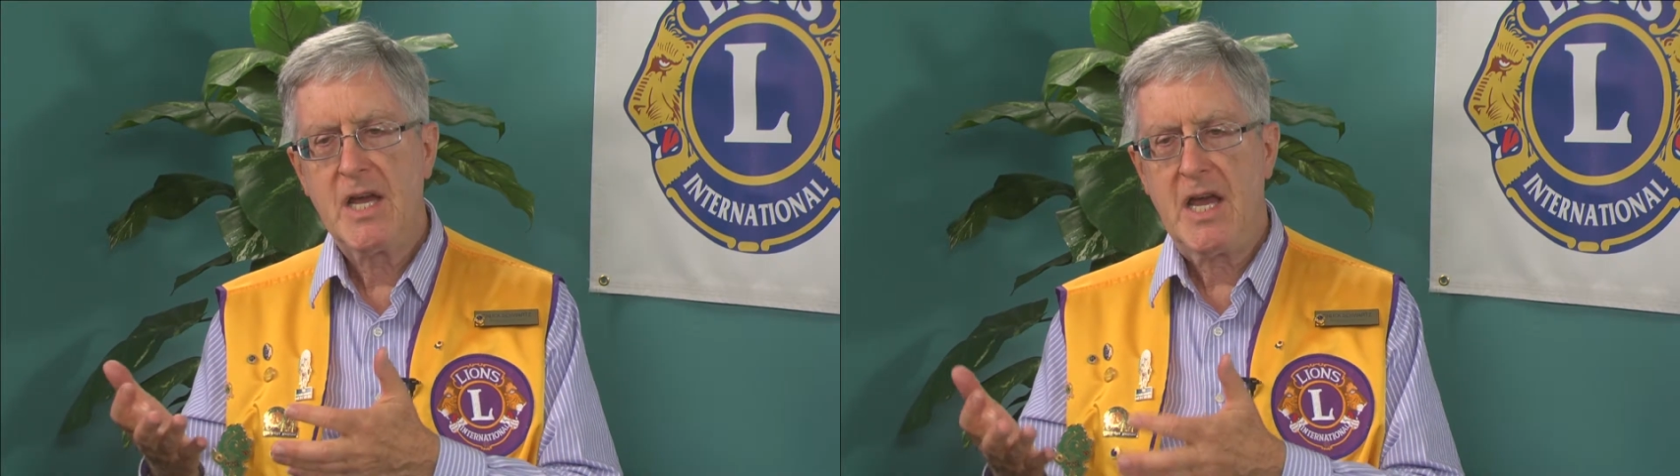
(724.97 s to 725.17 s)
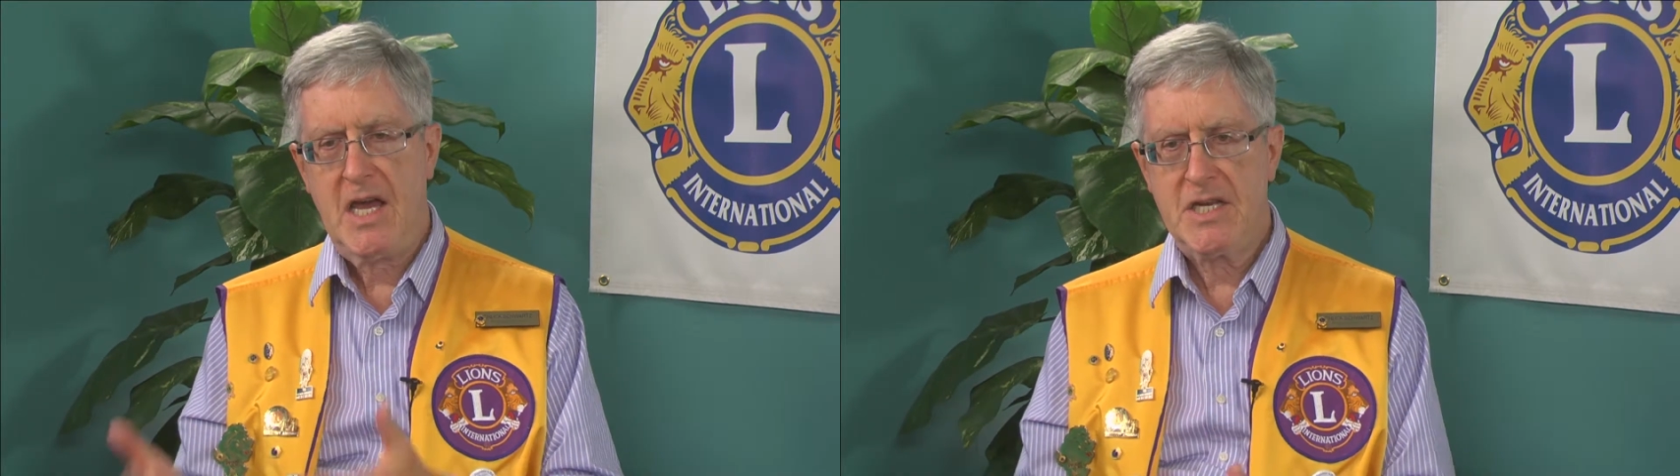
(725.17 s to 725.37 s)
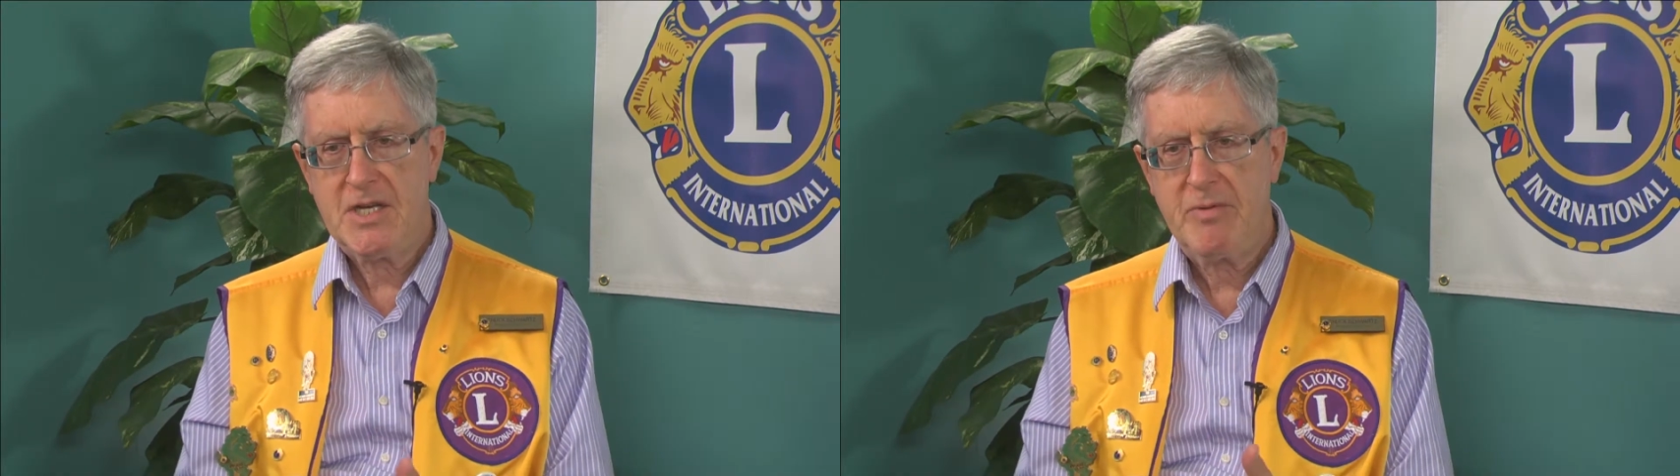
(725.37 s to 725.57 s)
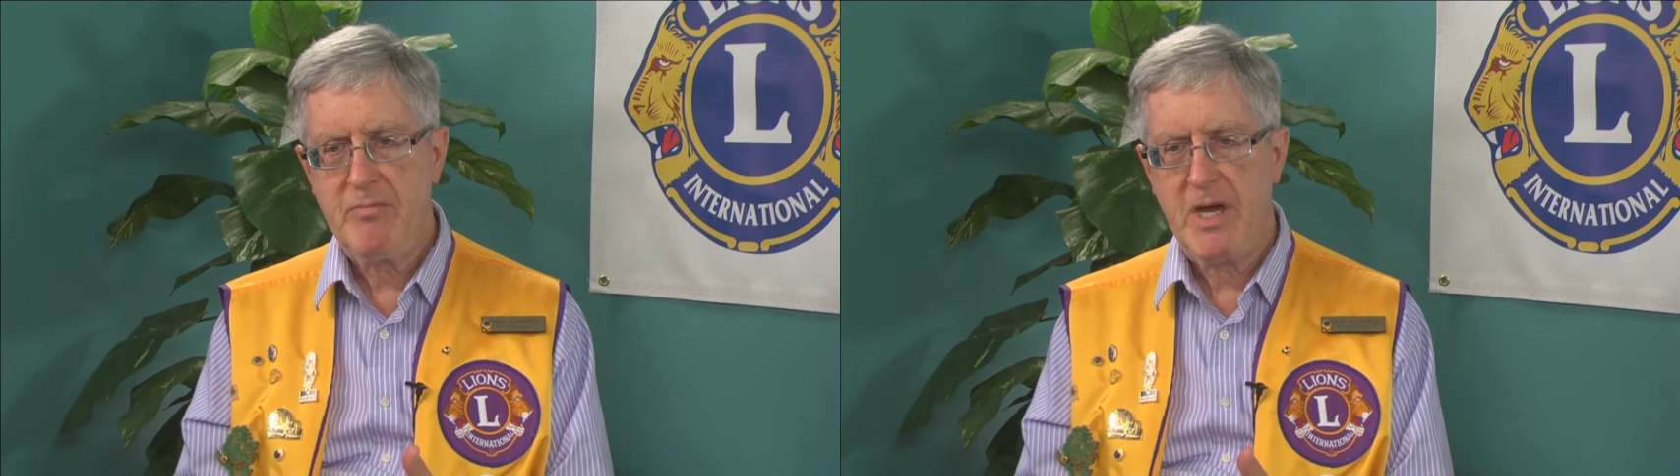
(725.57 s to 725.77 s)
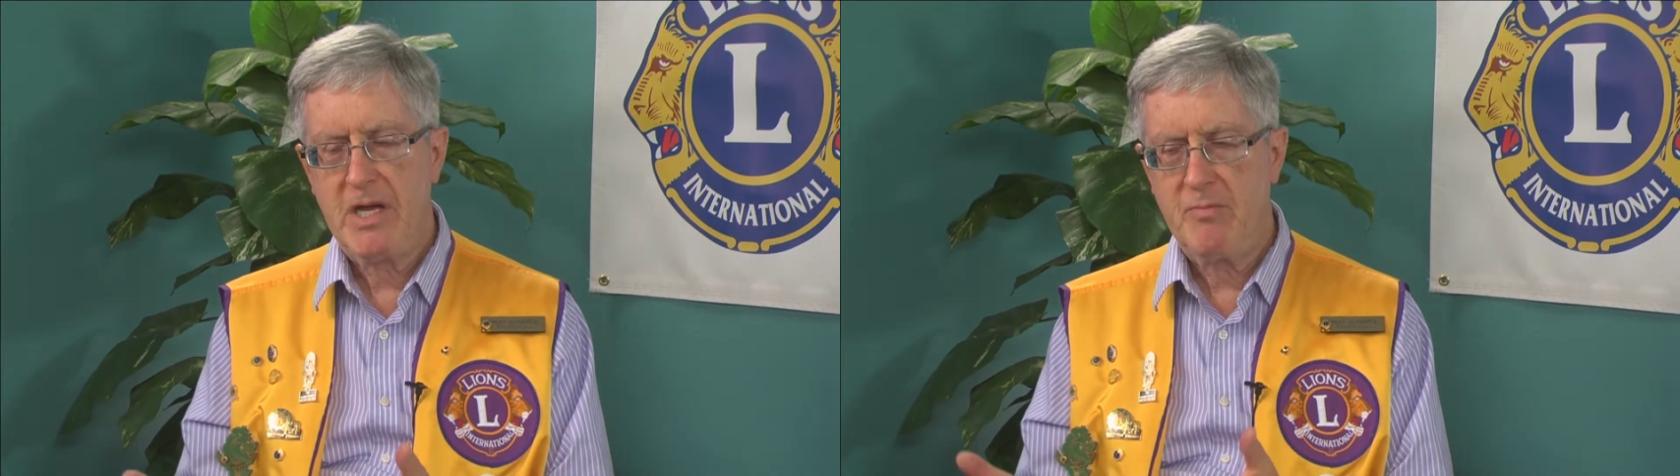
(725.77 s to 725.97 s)
has to be
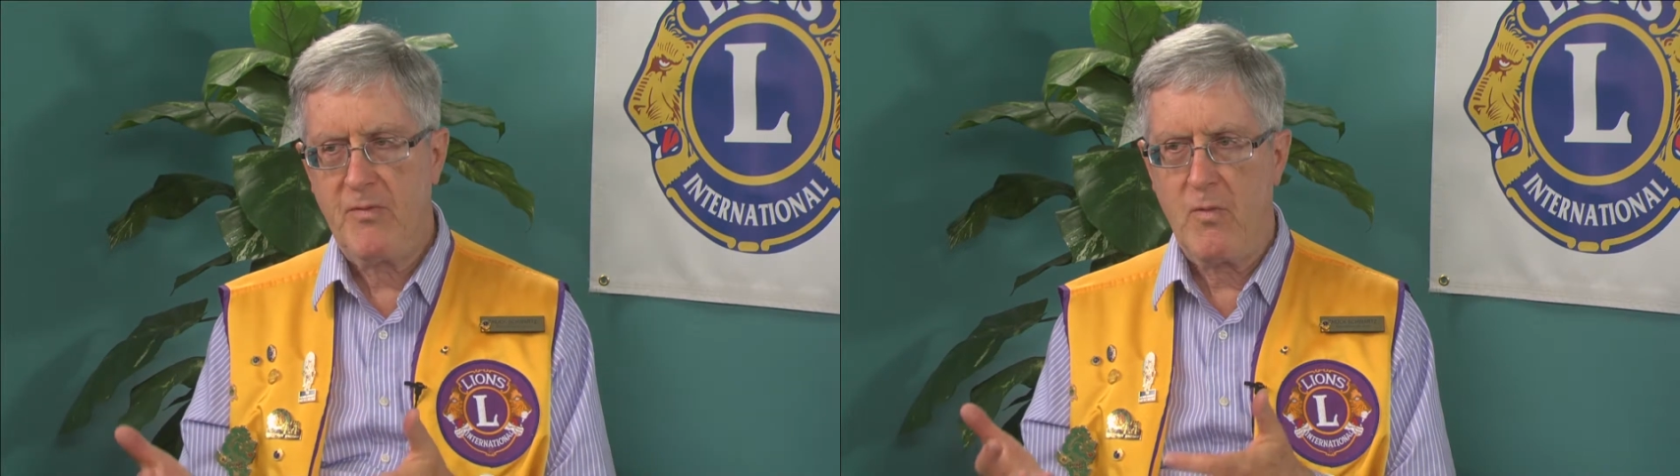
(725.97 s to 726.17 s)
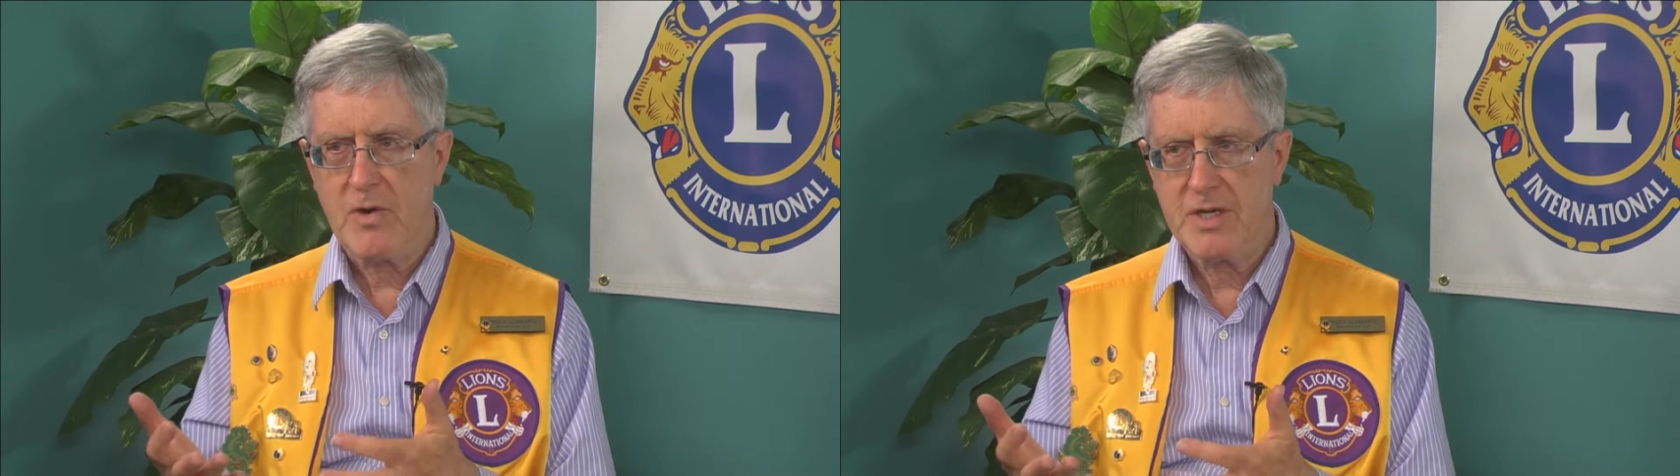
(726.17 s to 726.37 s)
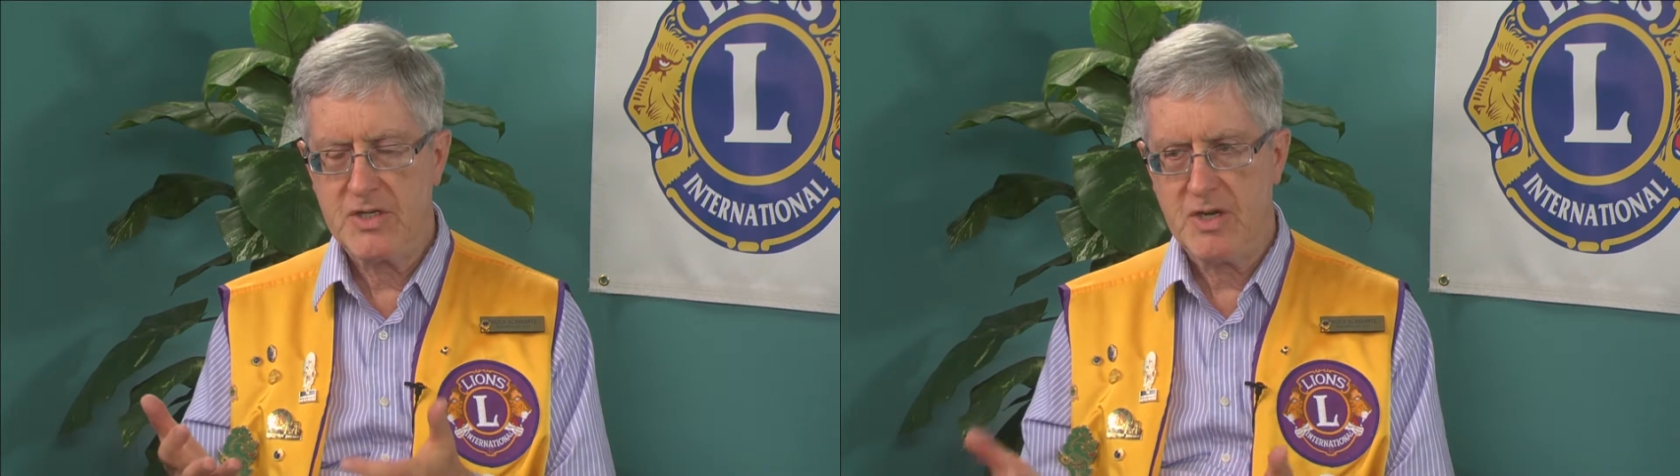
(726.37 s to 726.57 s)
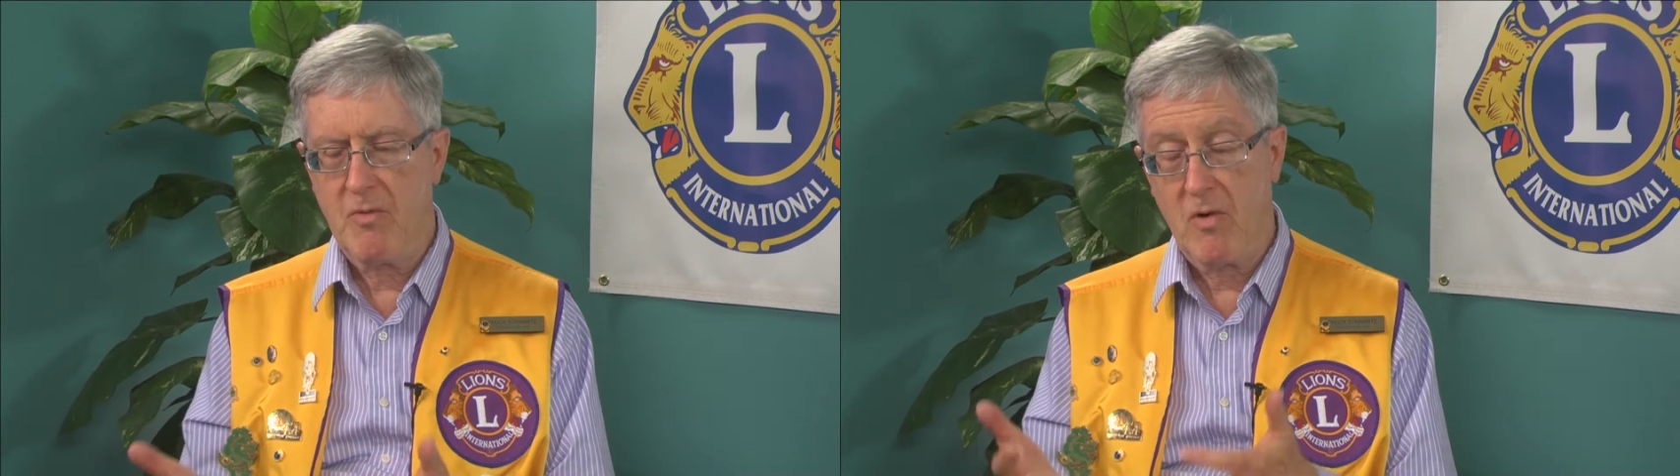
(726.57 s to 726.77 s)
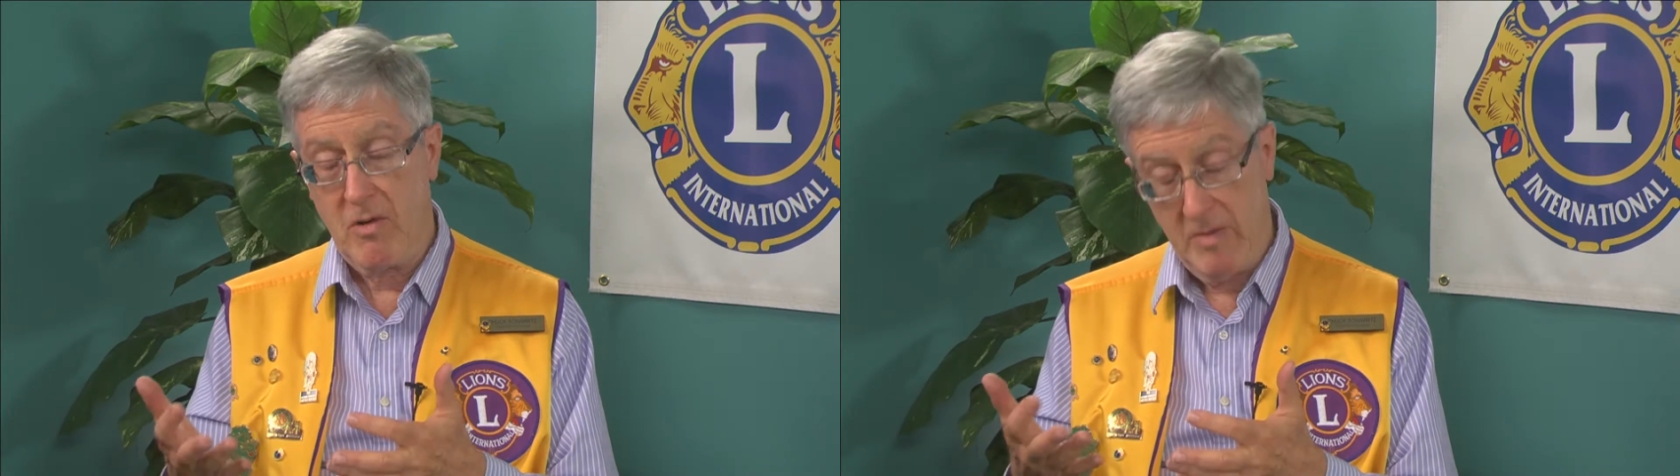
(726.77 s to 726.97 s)
made before December,
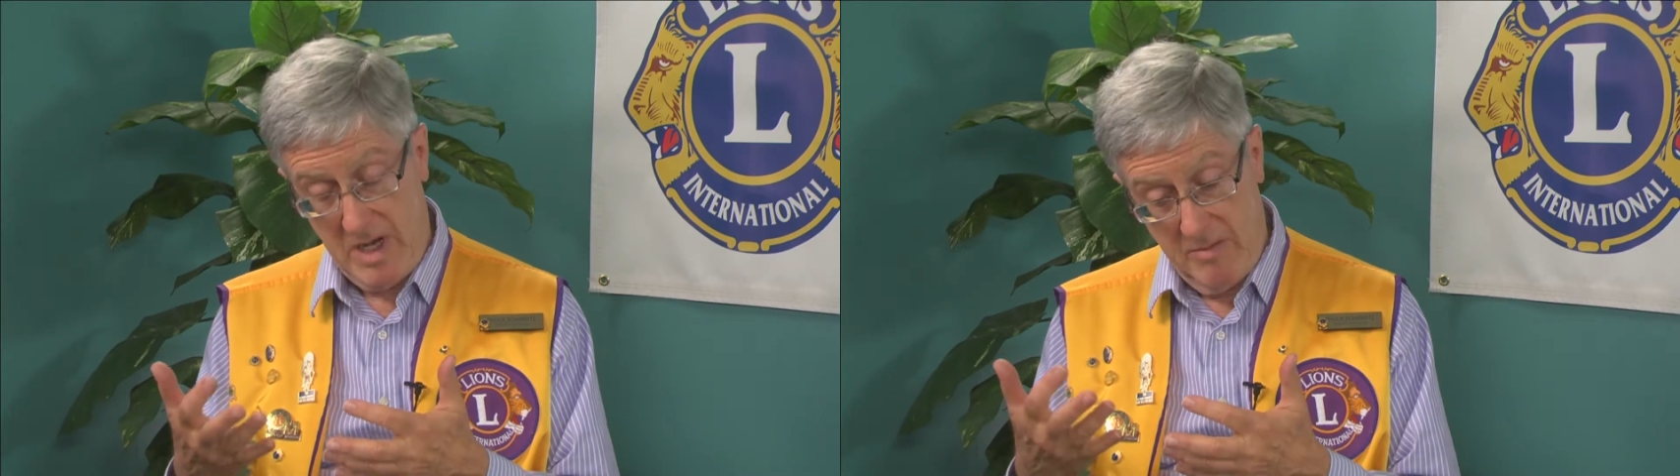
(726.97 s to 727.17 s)
or